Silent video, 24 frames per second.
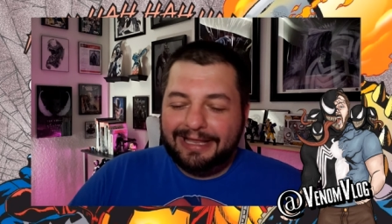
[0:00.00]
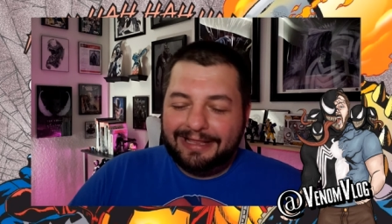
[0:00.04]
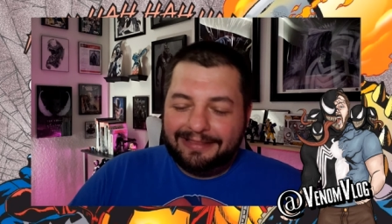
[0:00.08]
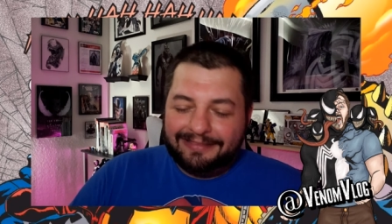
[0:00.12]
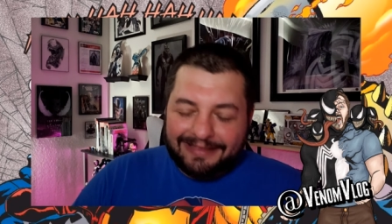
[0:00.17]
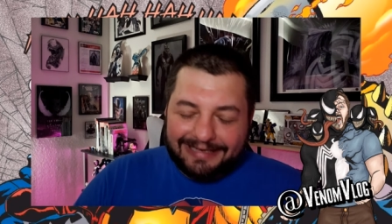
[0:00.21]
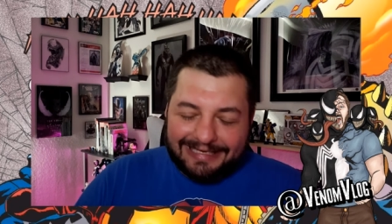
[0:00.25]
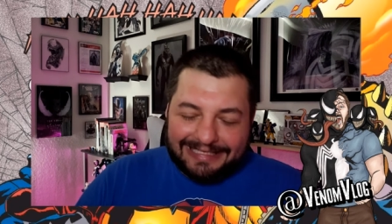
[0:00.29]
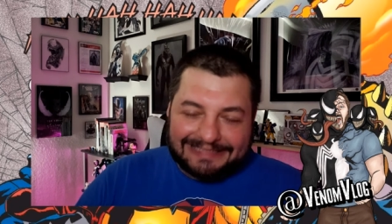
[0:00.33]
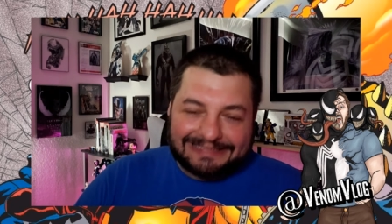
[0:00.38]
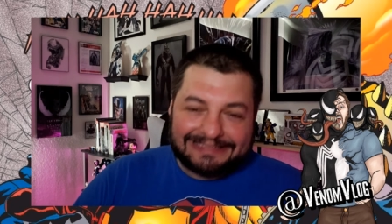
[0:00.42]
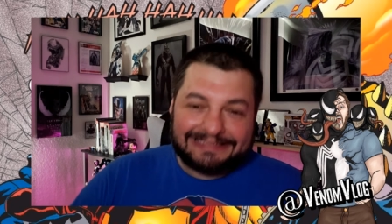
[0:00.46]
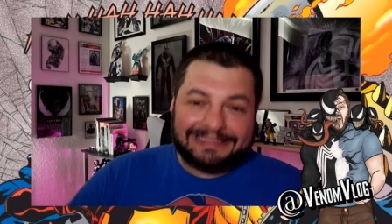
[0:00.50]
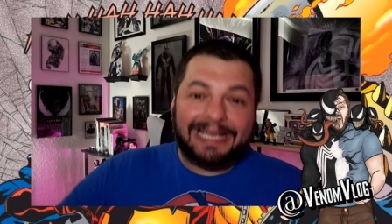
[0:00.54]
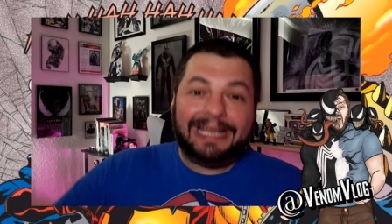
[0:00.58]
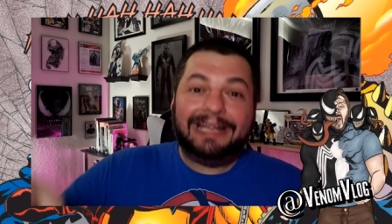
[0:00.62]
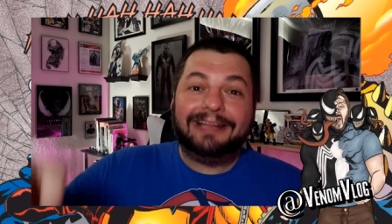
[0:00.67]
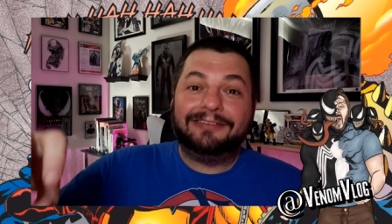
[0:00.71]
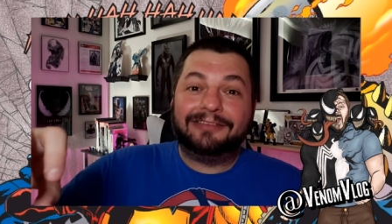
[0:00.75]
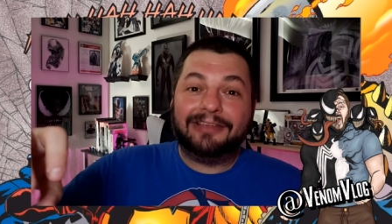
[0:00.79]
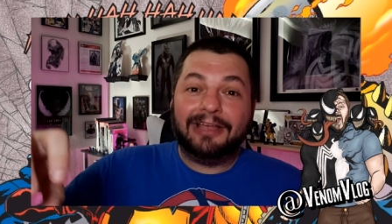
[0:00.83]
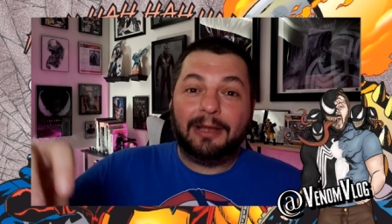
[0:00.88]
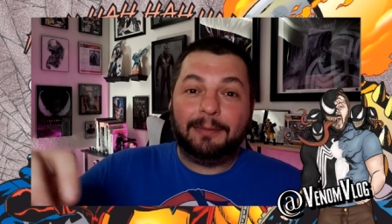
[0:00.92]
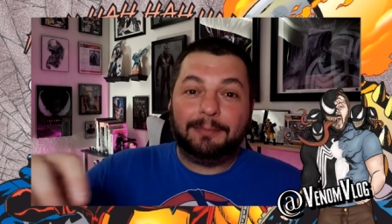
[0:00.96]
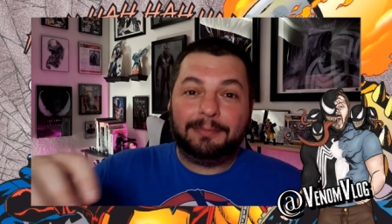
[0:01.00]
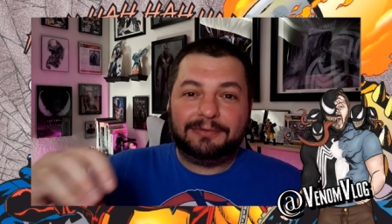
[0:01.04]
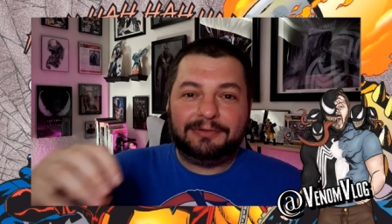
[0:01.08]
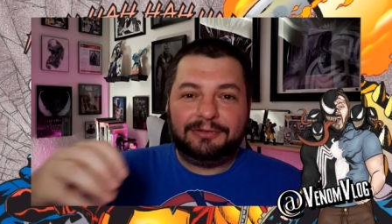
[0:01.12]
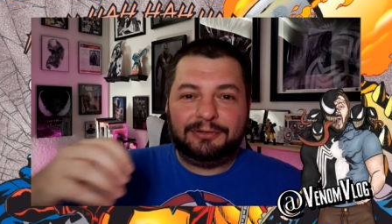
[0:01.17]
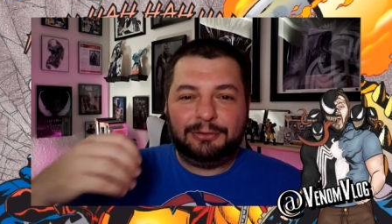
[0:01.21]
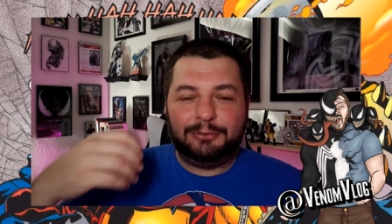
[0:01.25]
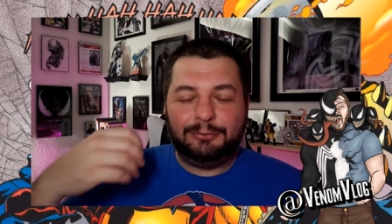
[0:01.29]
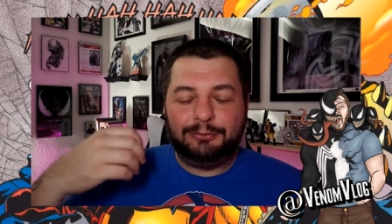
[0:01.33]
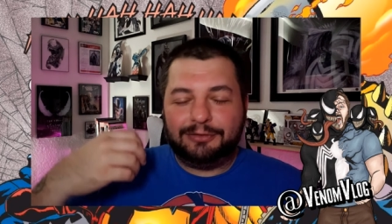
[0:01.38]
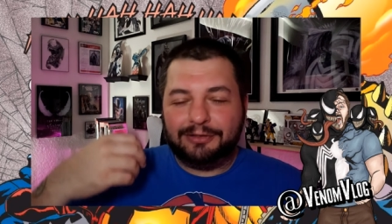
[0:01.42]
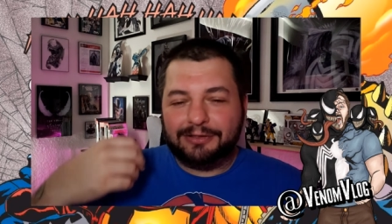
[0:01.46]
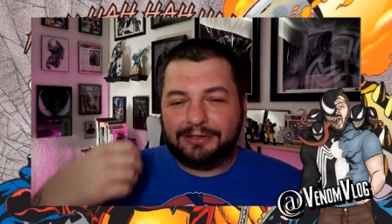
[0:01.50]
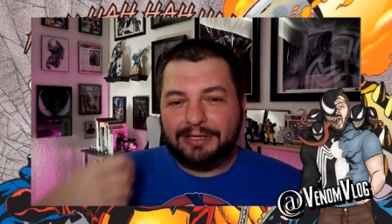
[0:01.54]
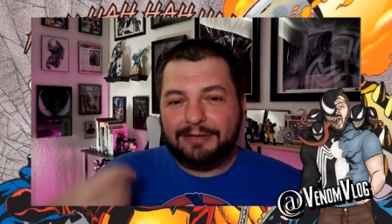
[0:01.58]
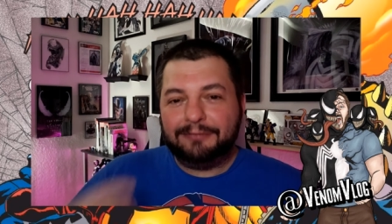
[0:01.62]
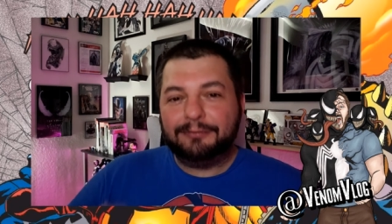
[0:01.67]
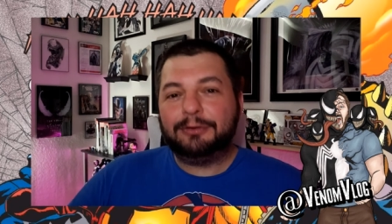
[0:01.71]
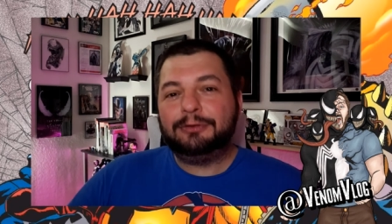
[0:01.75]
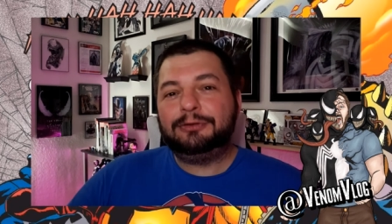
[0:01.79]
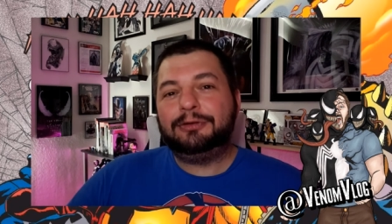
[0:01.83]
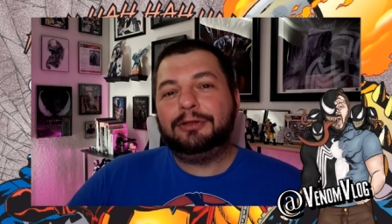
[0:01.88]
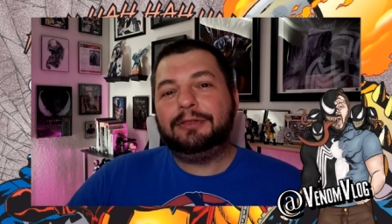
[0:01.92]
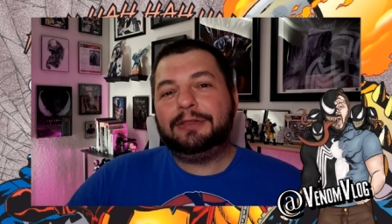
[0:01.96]
Then he stands up to
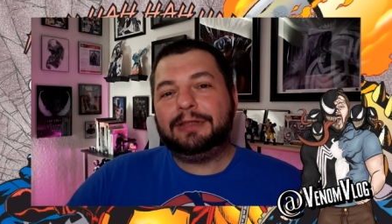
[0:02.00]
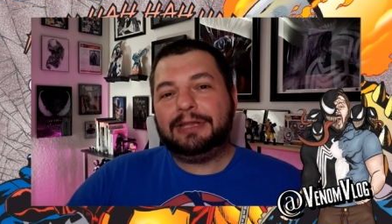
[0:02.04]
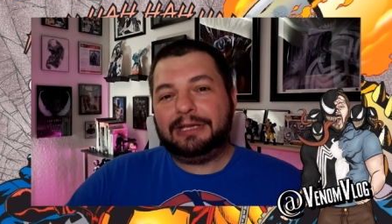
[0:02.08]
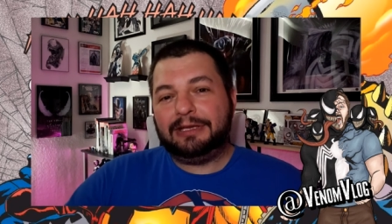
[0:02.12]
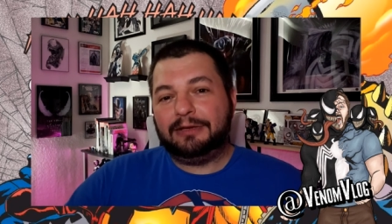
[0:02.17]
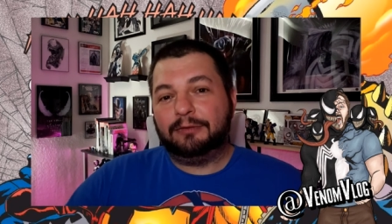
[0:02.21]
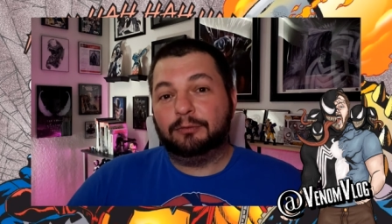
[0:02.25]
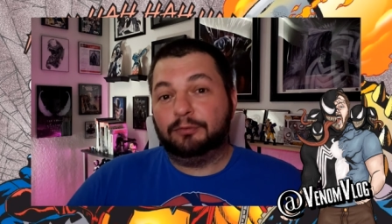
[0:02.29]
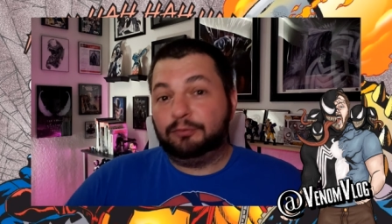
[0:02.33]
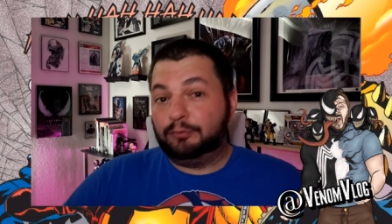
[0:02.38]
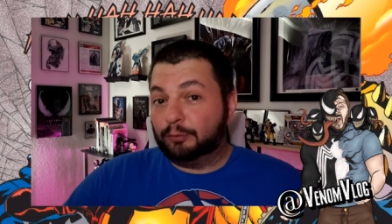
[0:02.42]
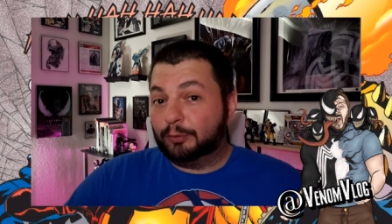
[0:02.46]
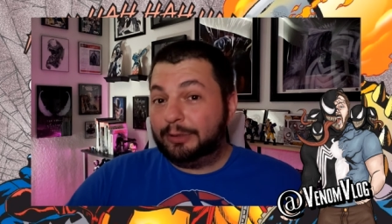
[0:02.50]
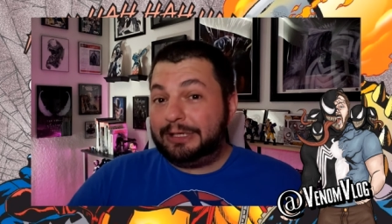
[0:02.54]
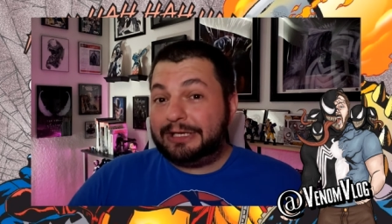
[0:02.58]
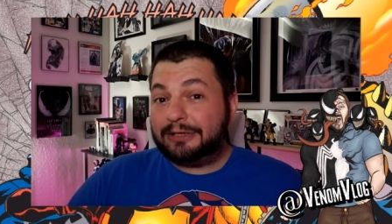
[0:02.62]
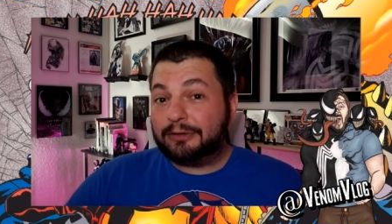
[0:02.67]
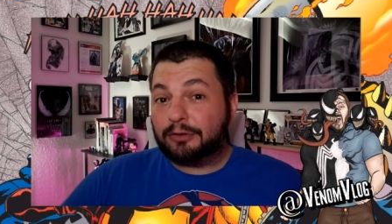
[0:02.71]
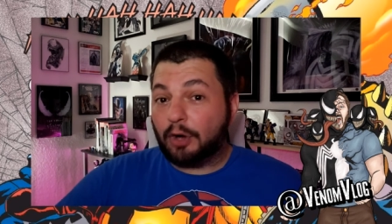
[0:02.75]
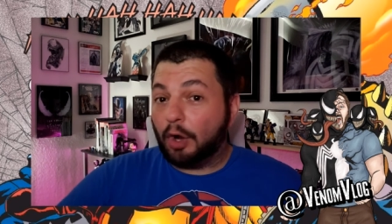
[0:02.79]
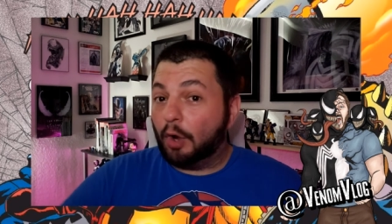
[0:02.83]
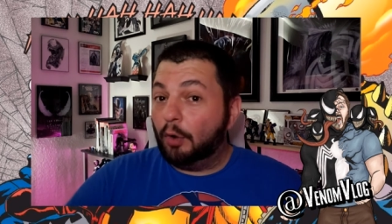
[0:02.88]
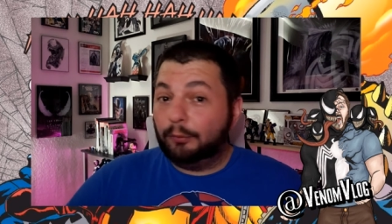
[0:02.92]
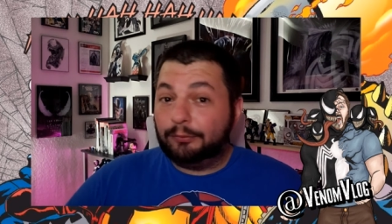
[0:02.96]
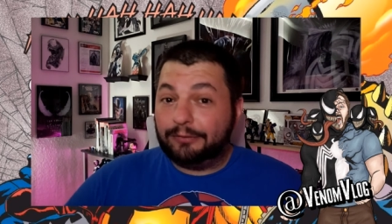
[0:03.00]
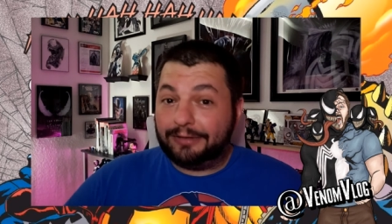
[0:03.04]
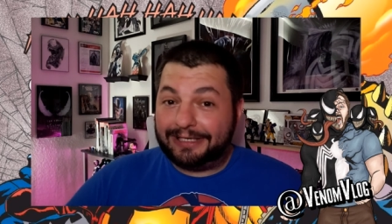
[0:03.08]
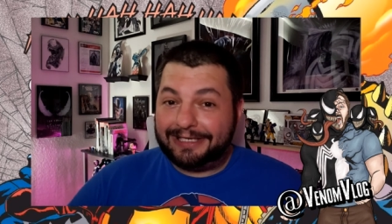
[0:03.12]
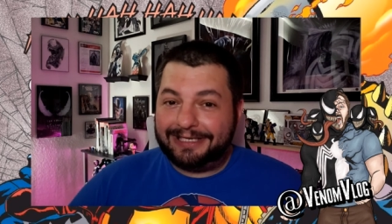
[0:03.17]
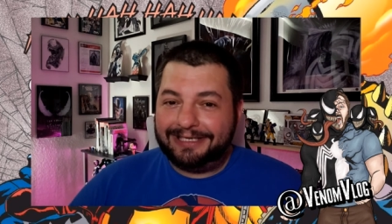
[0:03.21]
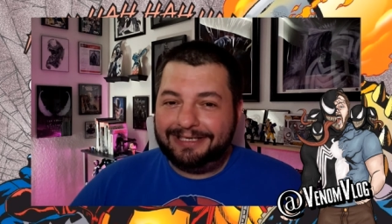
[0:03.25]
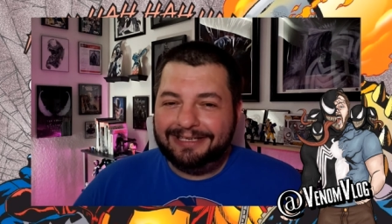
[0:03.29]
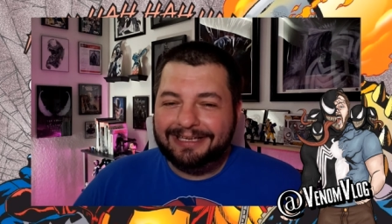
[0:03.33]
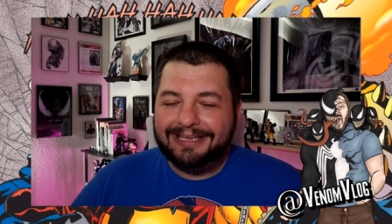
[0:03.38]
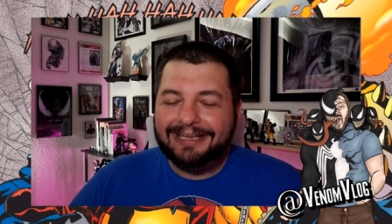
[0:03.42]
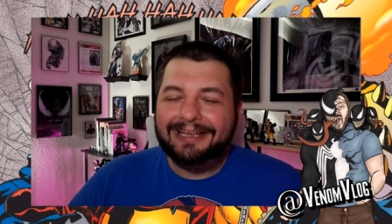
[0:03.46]
deliver to the reader only